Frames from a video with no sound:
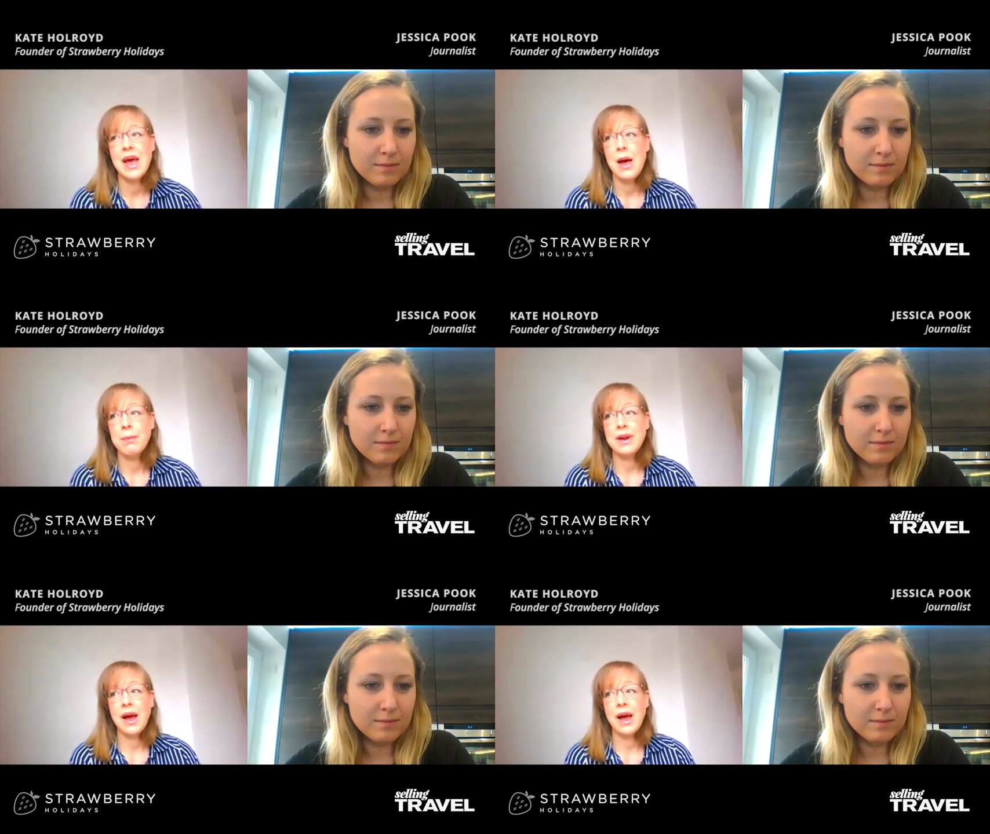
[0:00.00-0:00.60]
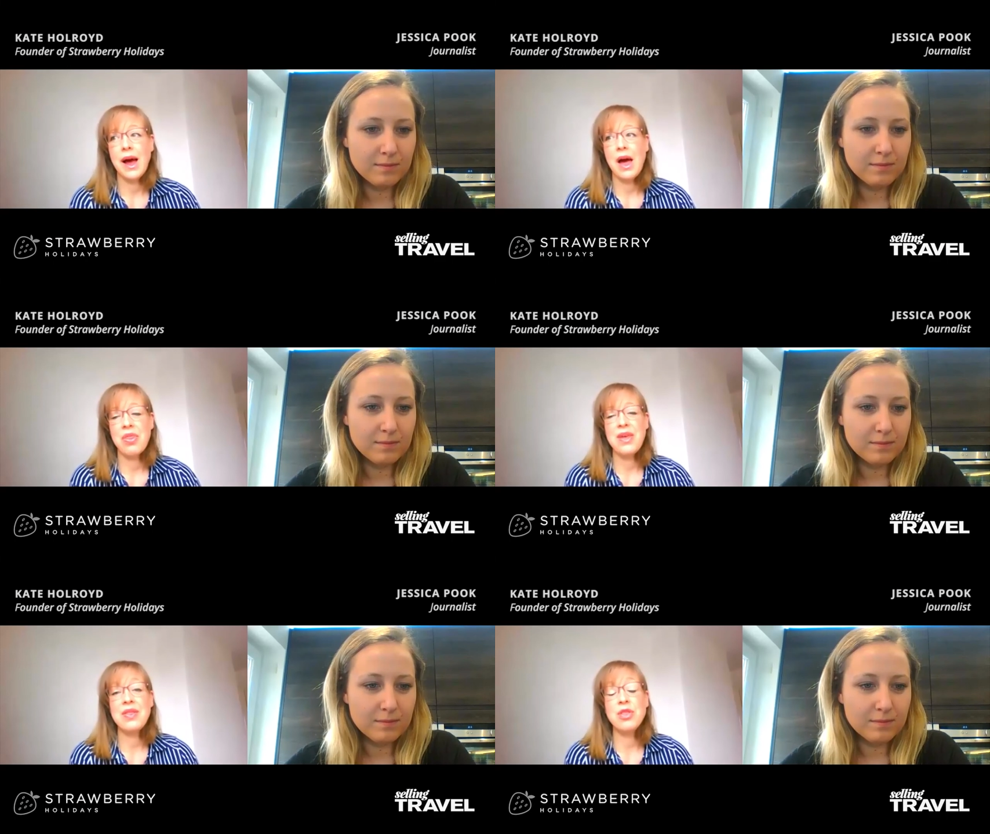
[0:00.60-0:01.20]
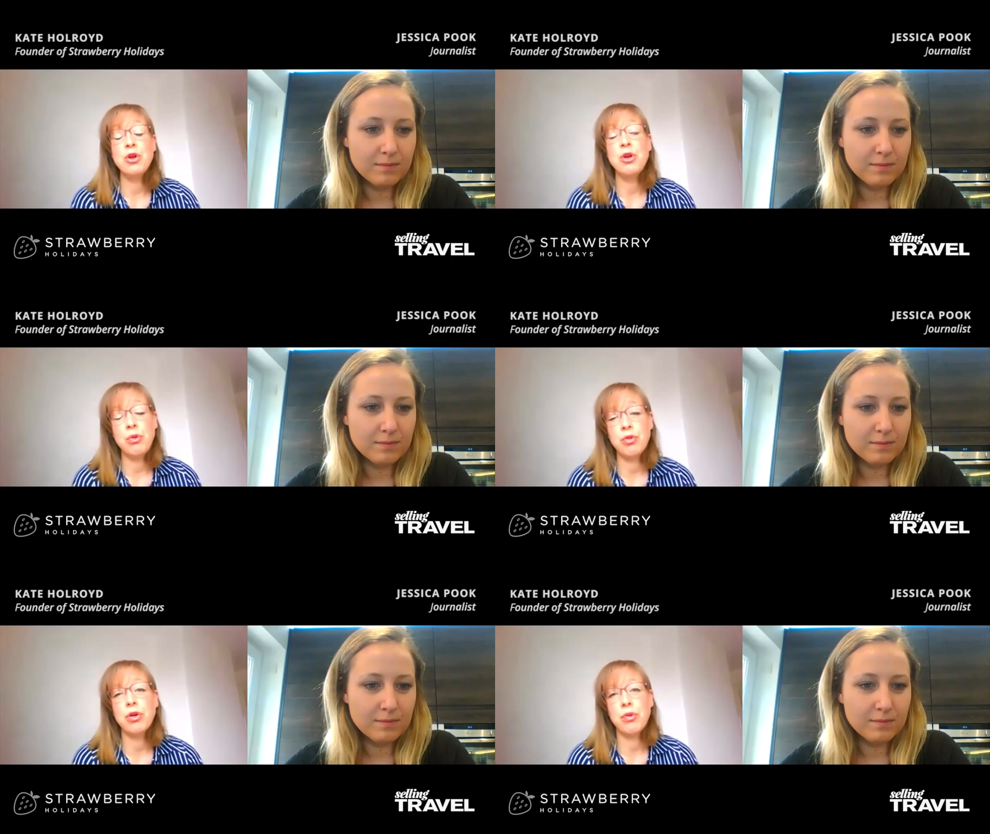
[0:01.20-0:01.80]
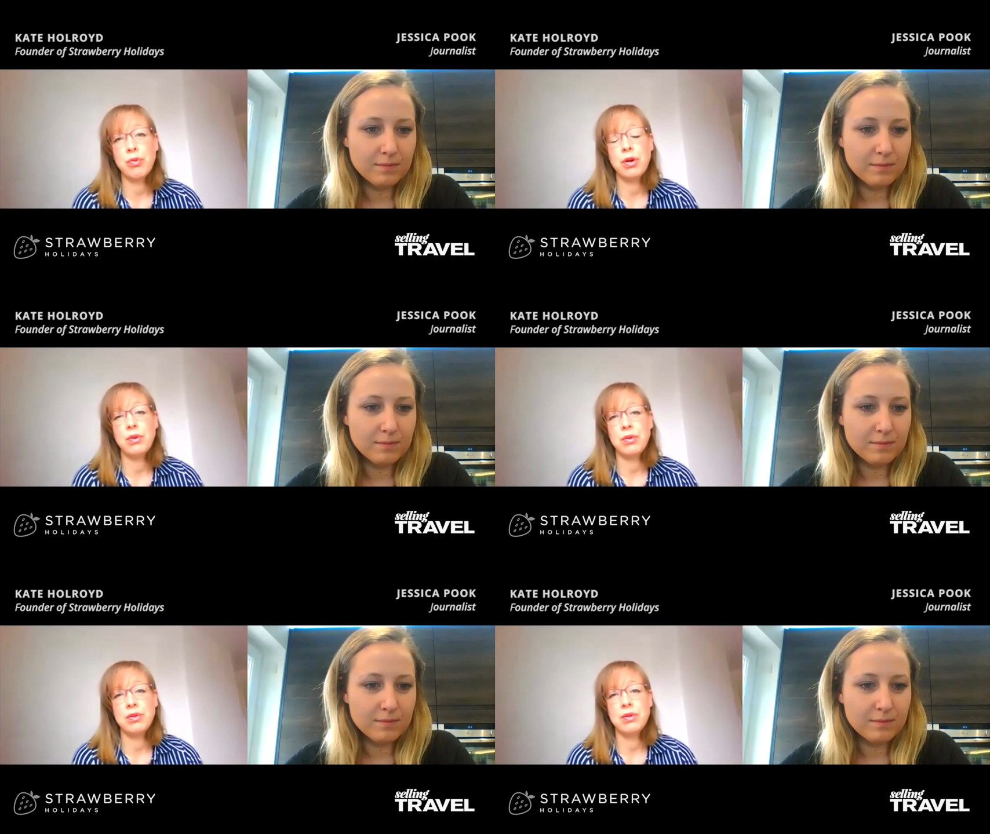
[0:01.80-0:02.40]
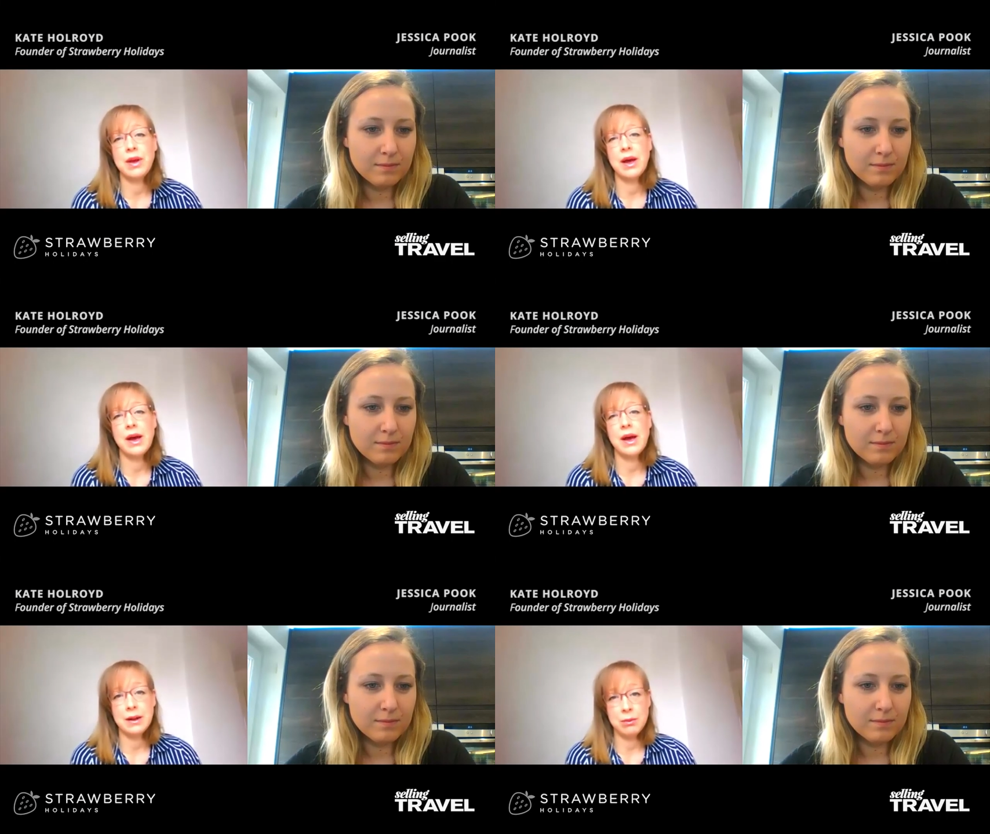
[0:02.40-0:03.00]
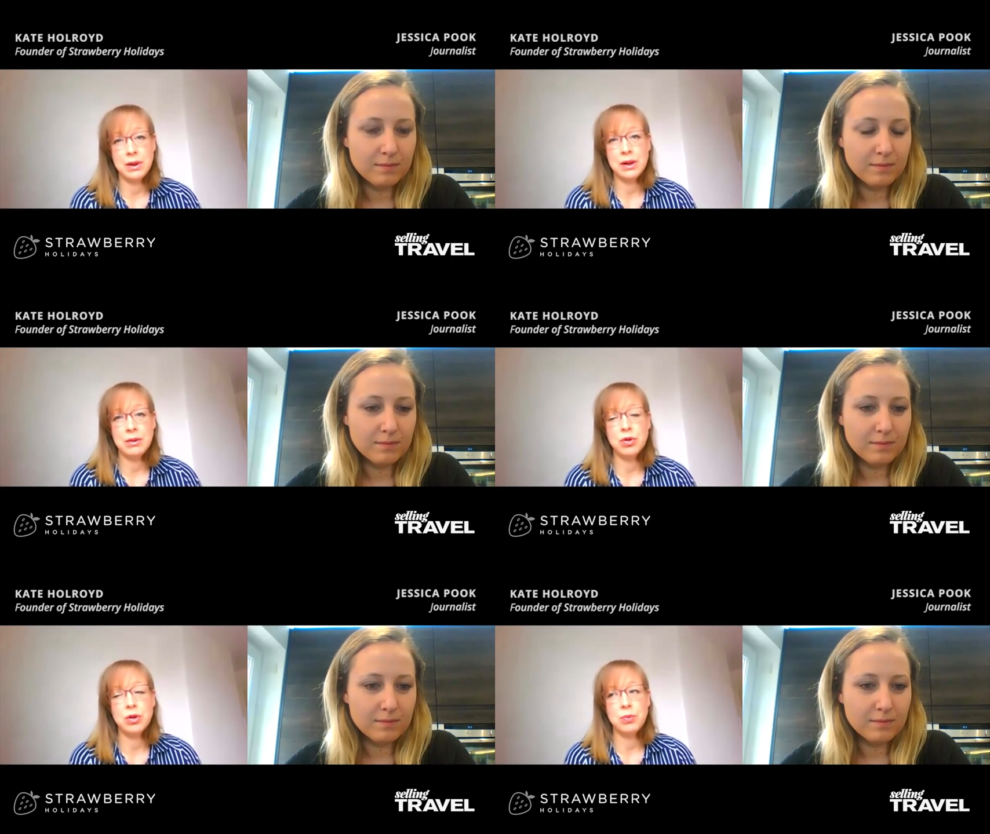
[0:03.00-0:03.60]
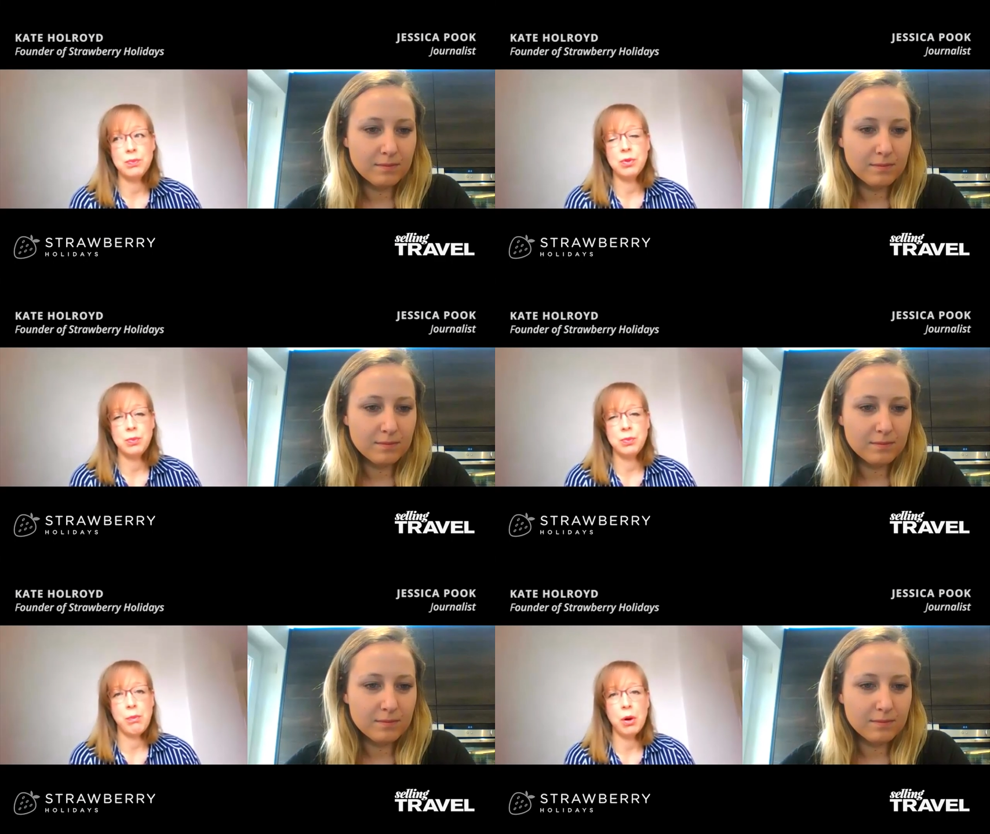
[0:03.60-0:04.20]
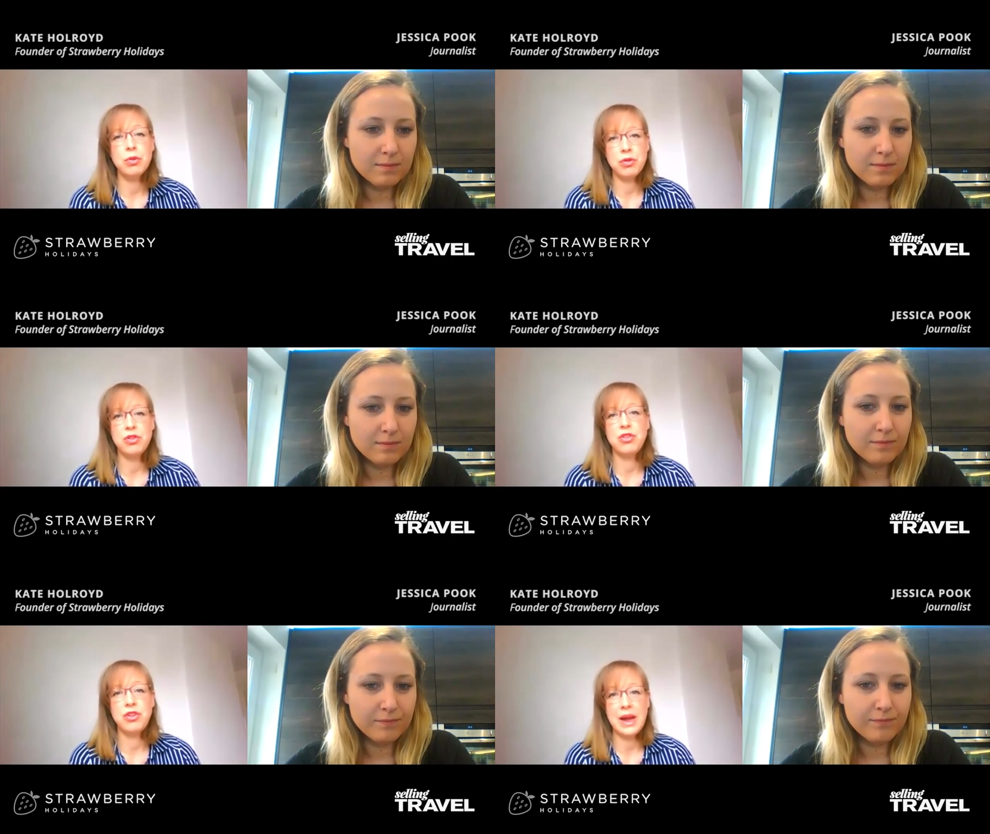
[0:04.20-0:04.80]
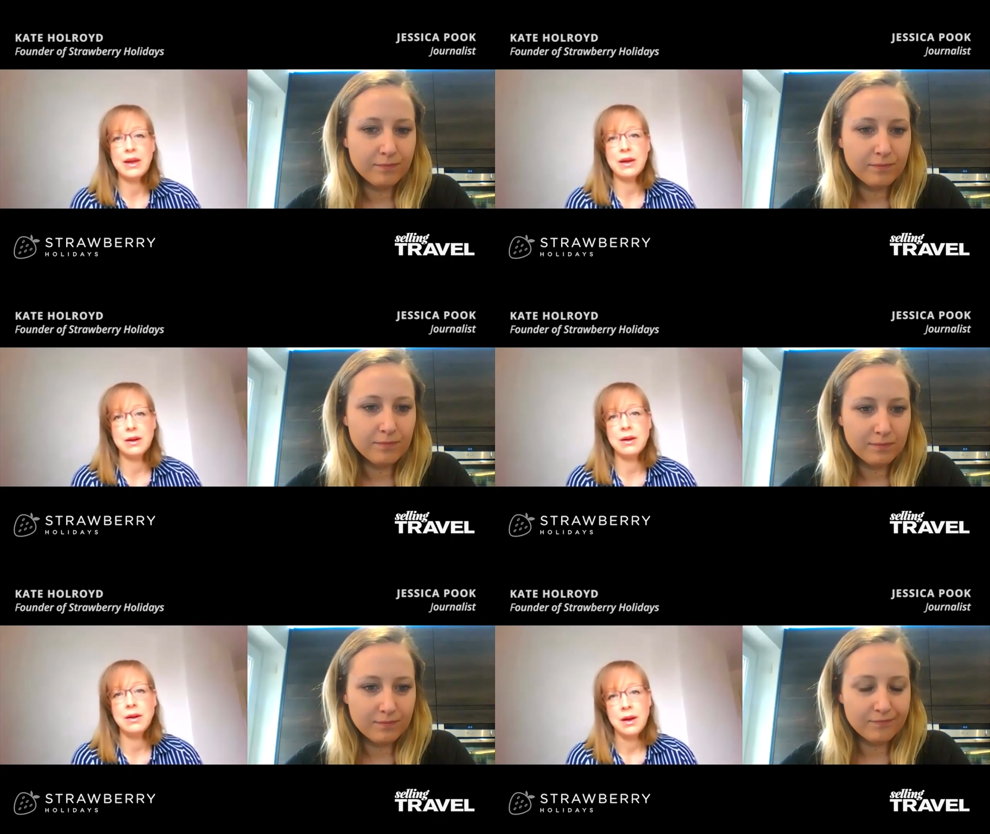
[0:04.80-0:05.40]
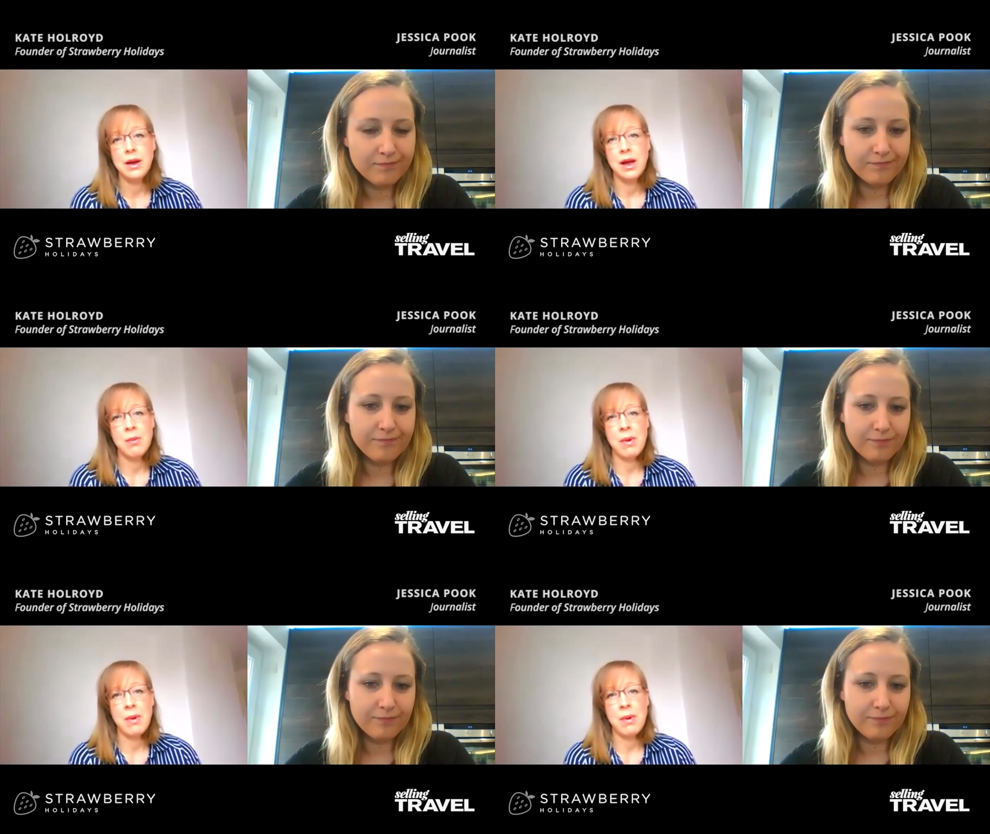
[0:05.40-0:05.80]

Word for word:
Speaker 1: But I, I think the new to cruise element will will be most shaken. Um, I